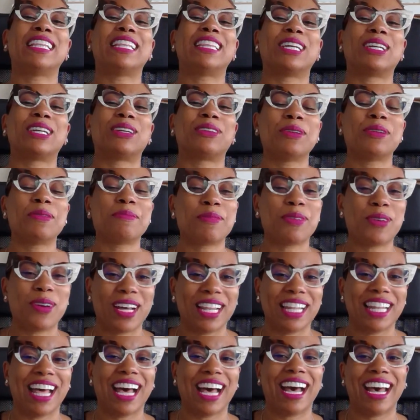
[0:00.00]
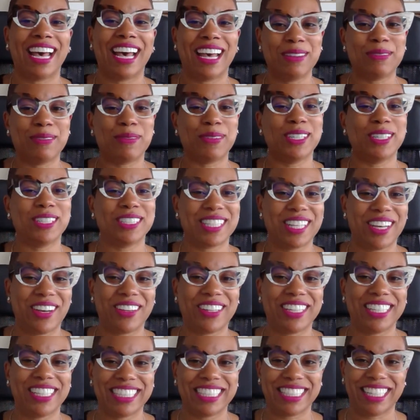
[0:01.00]
the group online, Real
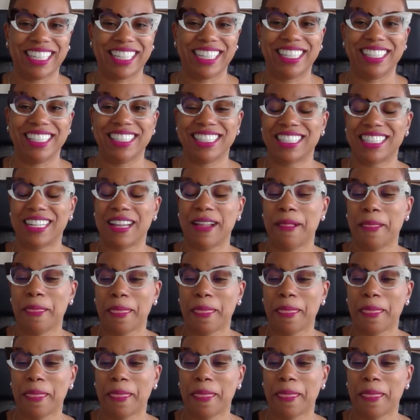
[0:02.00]
Talking Jeans.